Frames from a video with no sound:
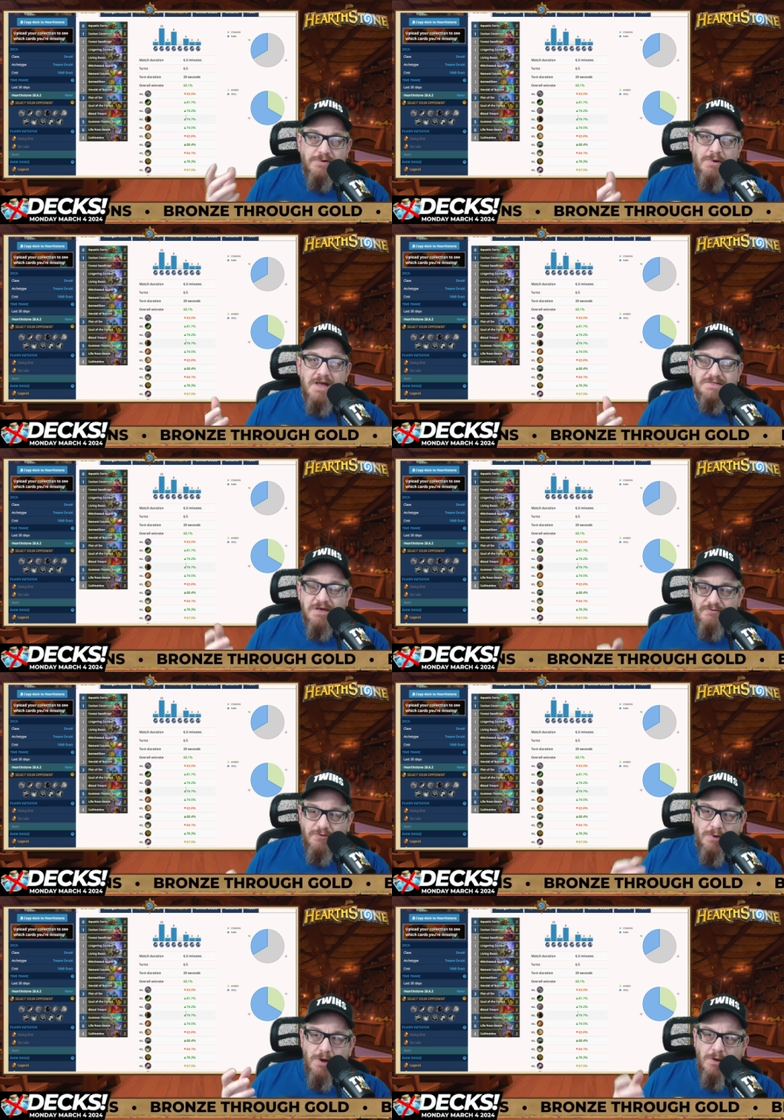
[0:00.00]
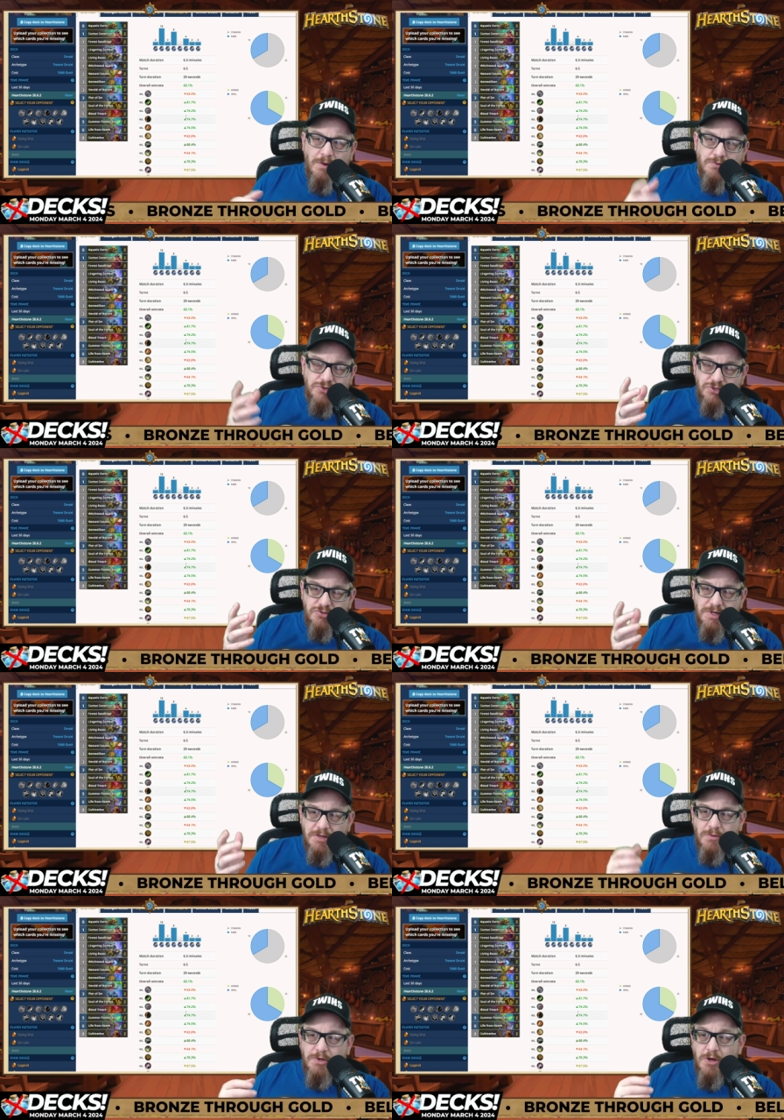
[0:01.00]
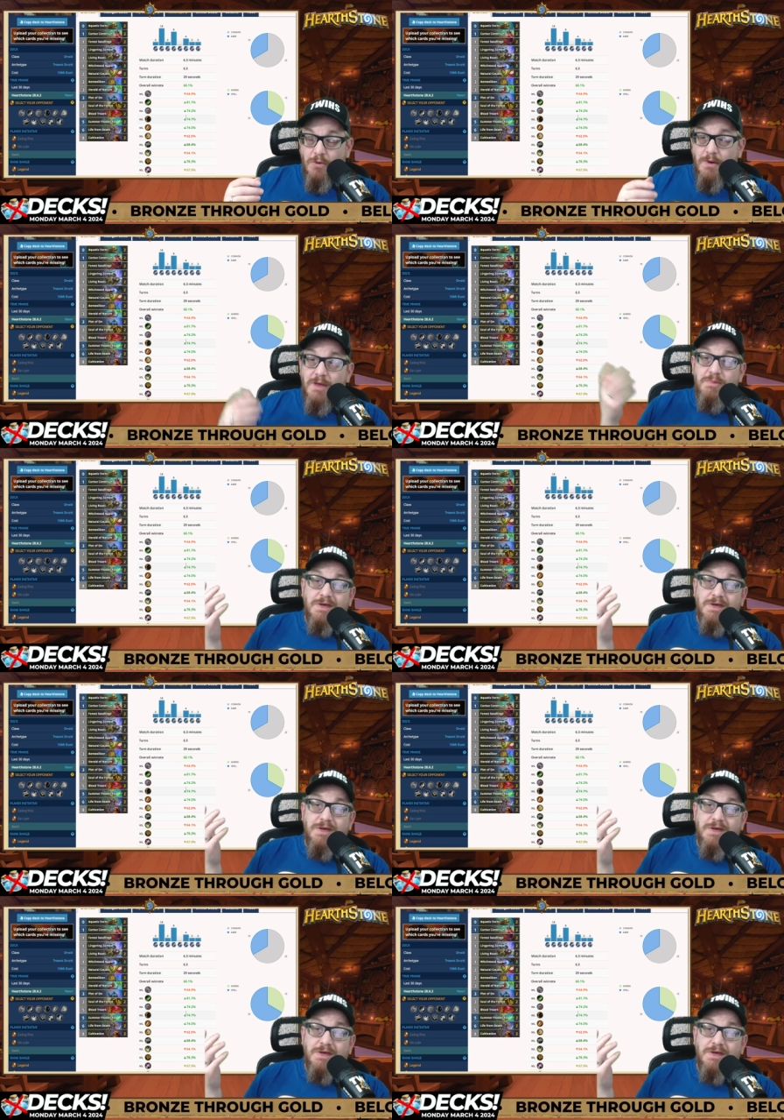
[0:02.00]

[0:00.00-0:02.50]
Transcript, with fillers: If you're asking for, oh, I wish Treant would go away,